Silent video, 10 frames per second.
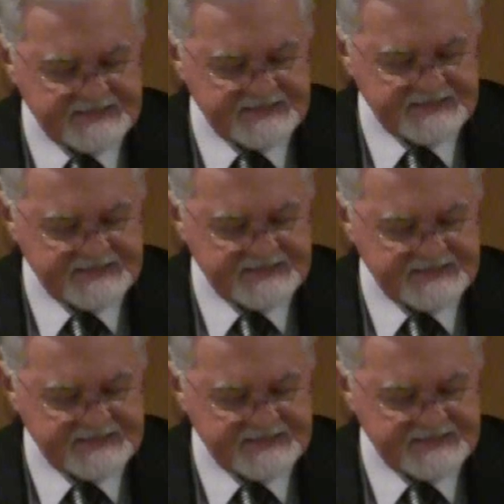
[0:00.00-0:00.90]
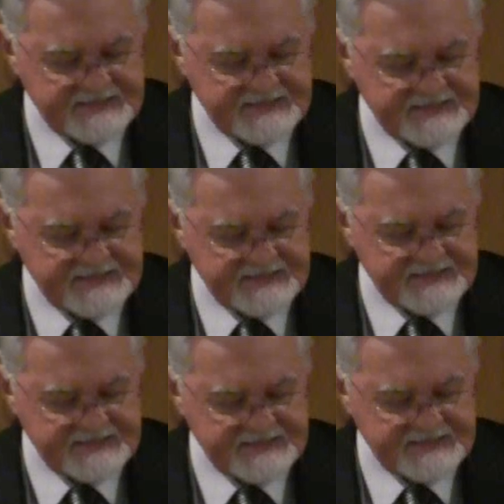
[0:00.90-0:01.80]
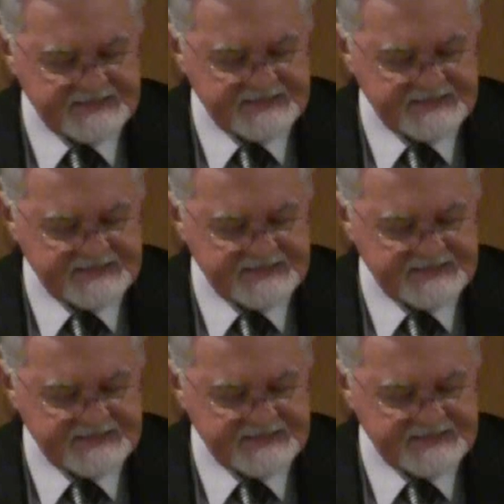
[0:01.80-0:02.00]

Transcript: Nobody speaks.